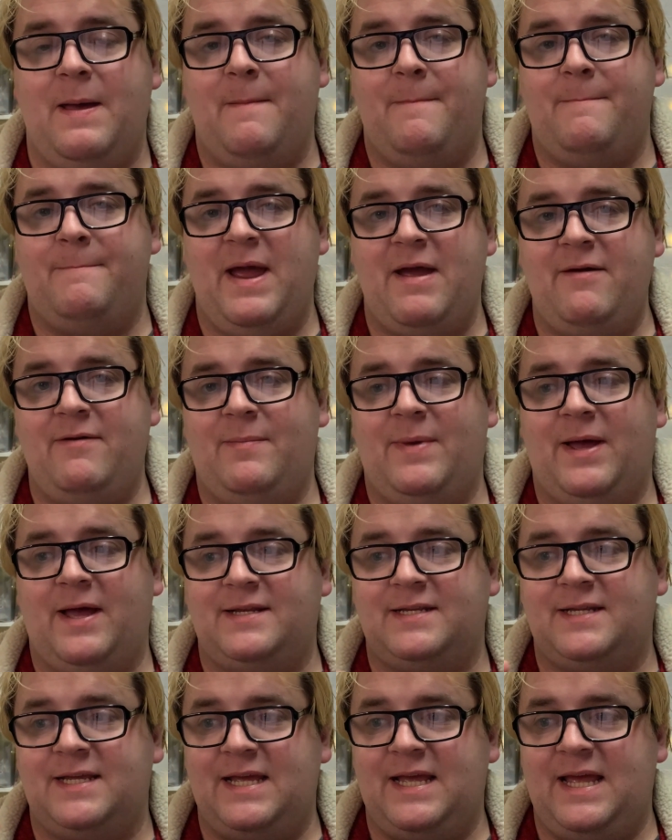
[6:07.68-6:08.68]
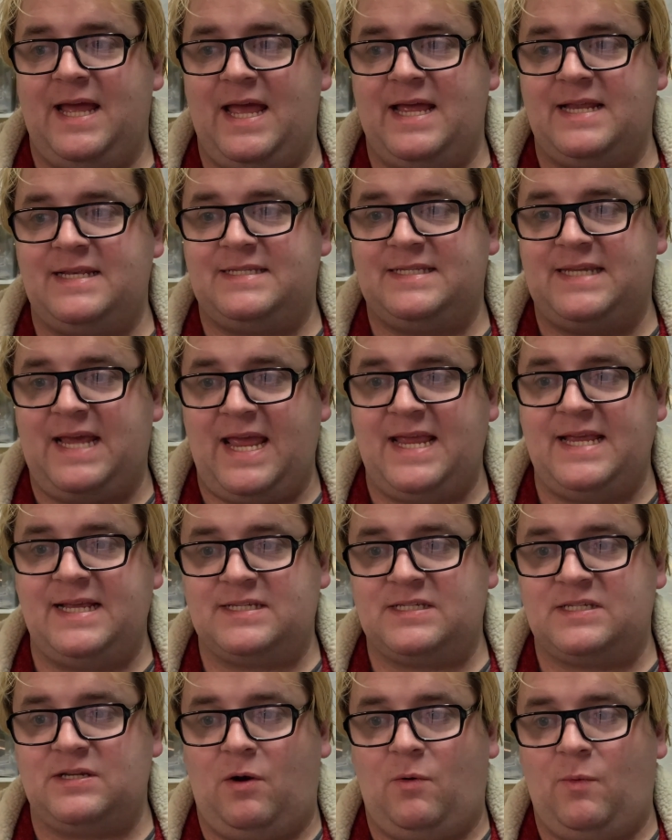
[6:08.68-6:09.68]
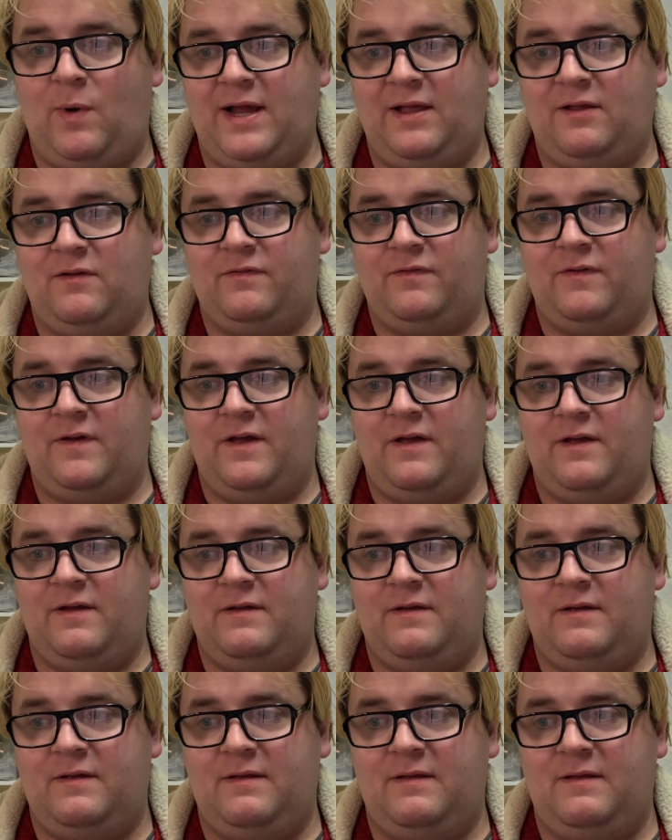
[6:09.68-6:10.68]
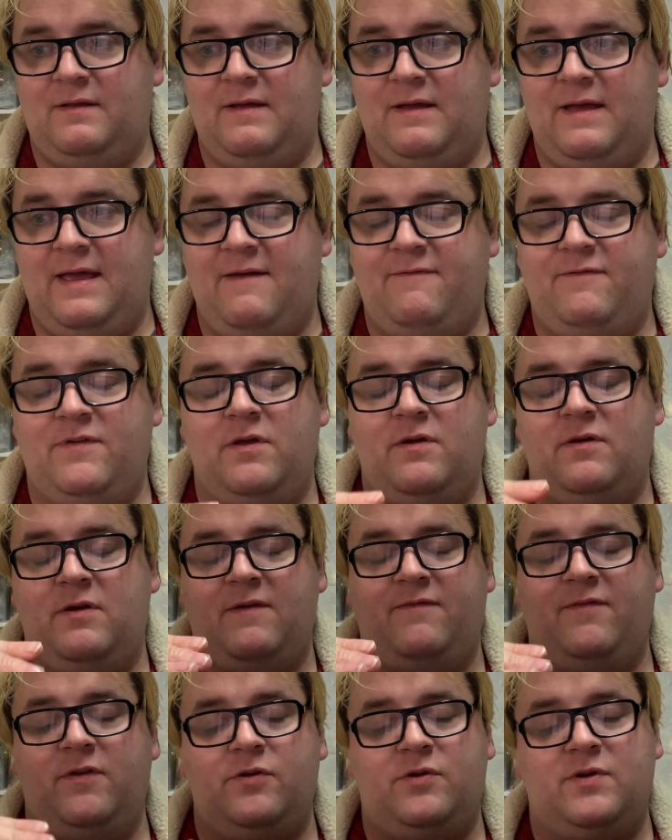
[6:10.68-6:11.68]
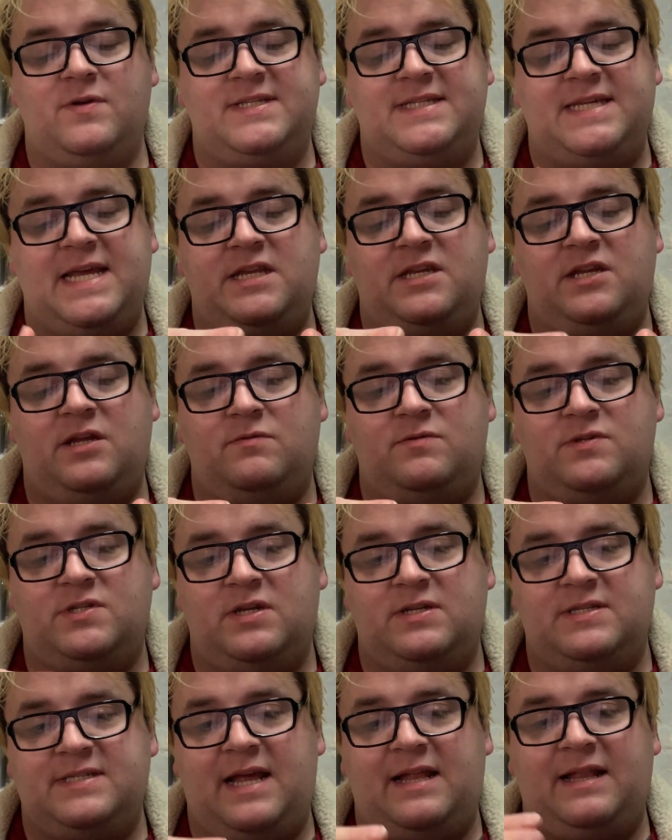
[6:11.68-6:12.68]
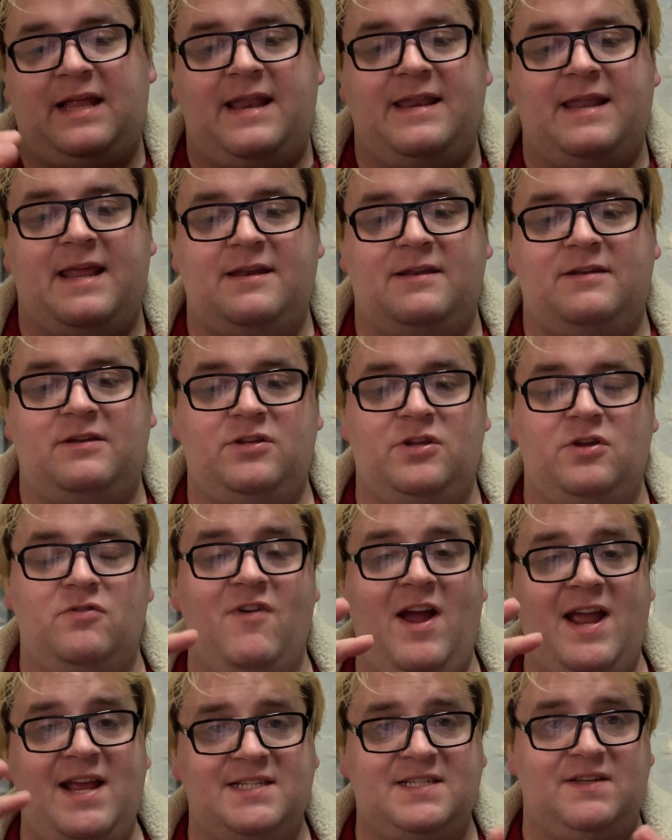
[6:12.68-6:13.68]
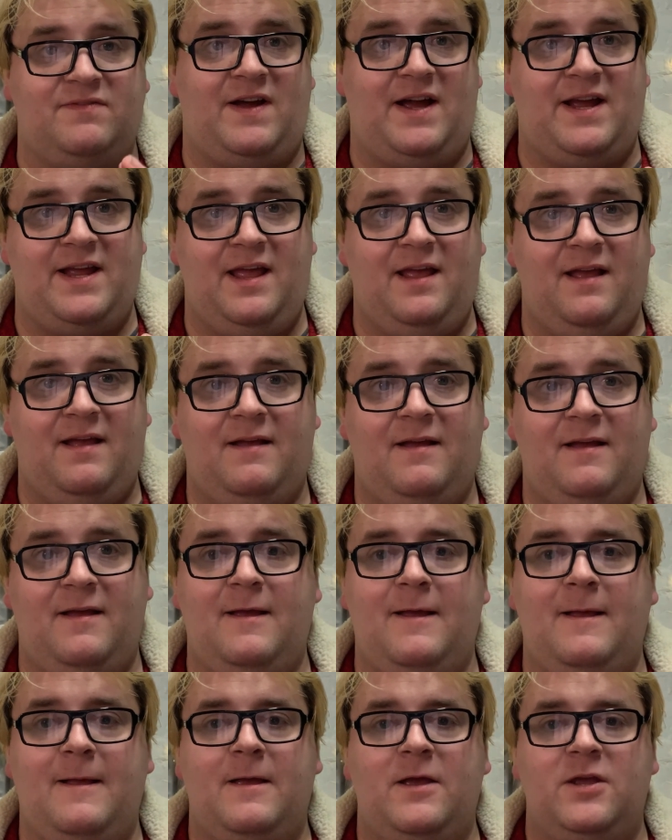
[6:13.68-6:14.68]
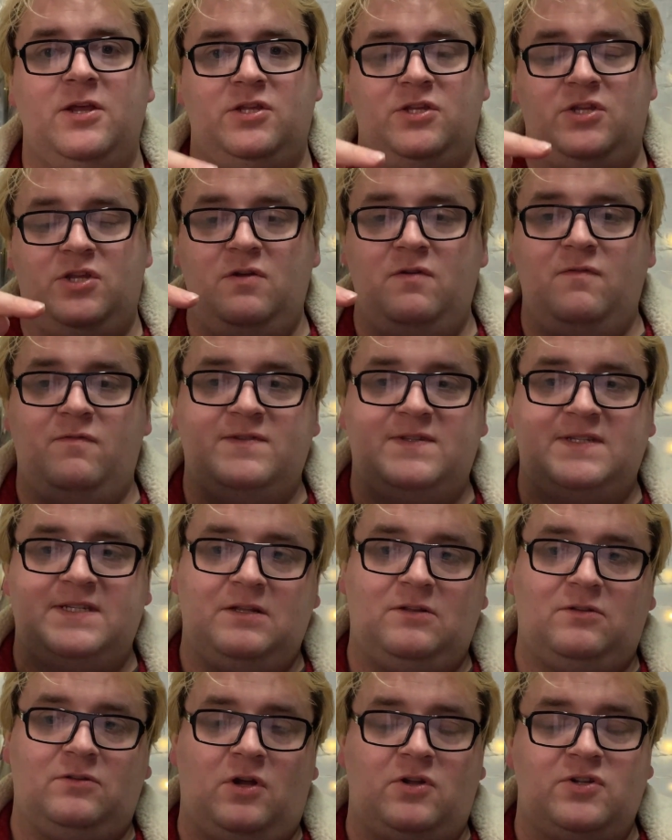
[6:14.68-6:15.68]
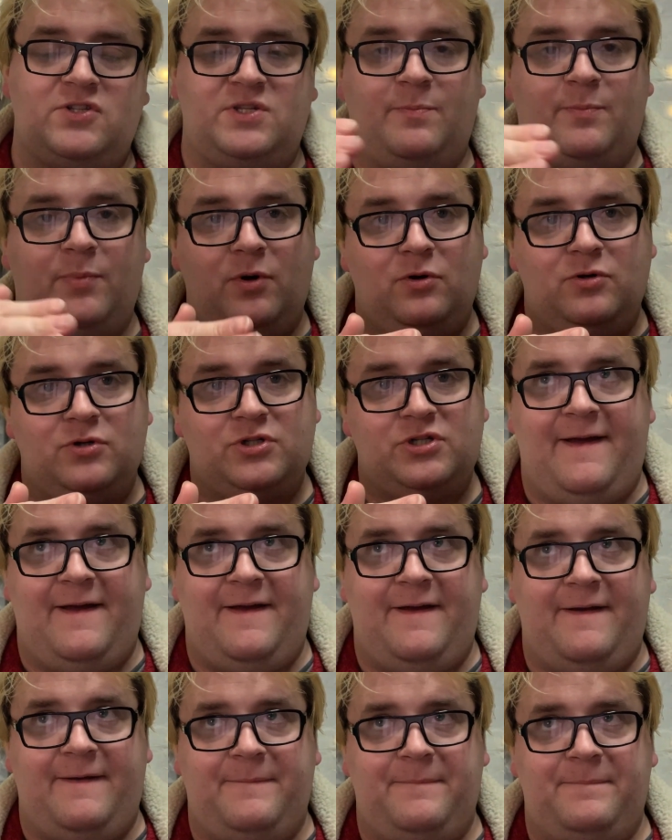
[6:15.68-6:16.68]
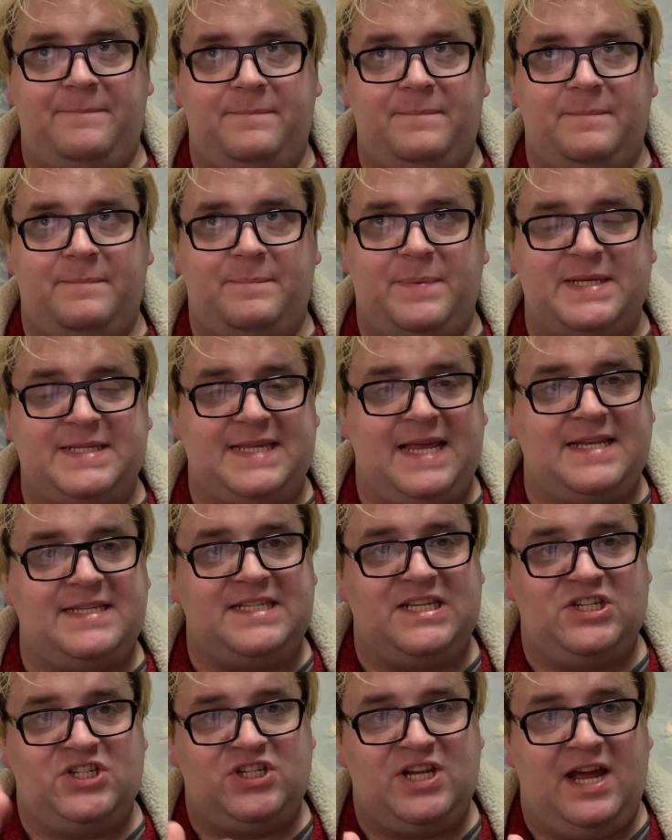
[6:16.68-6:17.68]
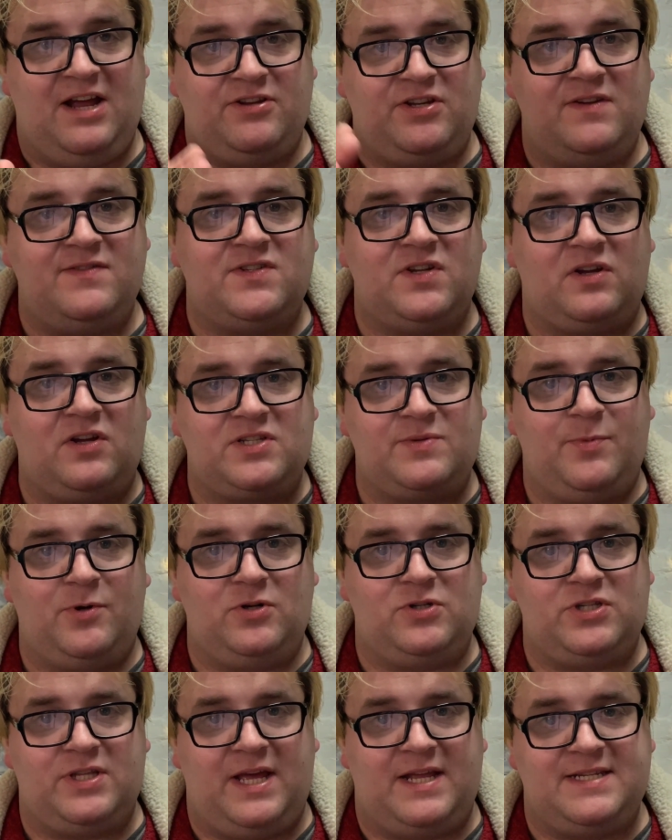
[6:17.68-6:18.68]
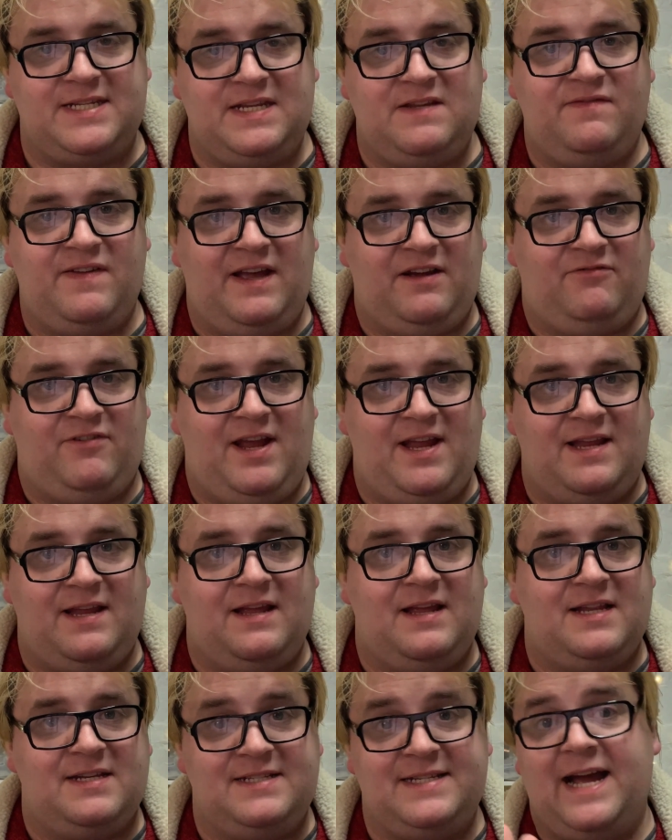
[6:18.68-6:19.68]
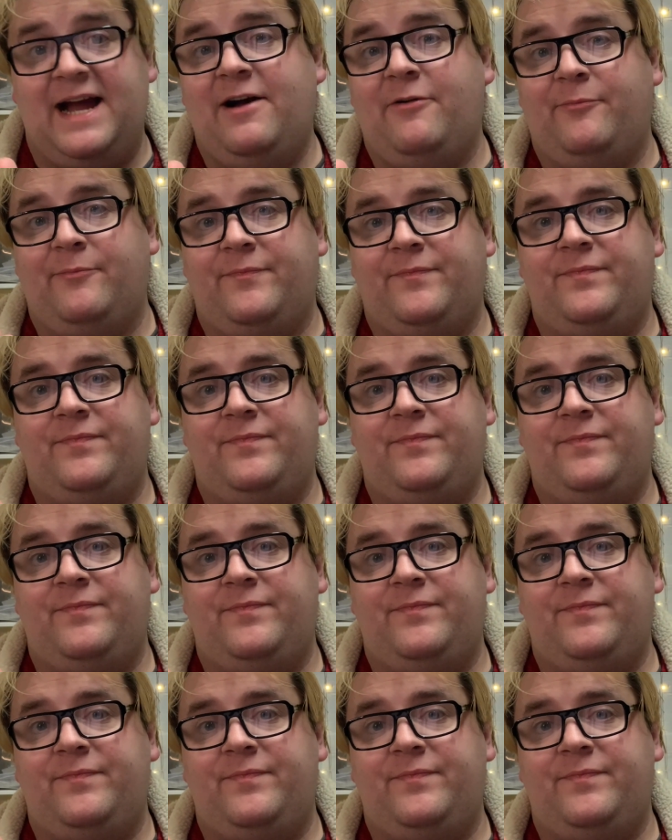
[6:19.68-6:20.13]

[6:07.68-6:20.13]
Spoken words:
Bear in mind, it takes a while for if you continue to sell and then you rectify it, you've still got to push percentage down. You've still got to push that defect rate down.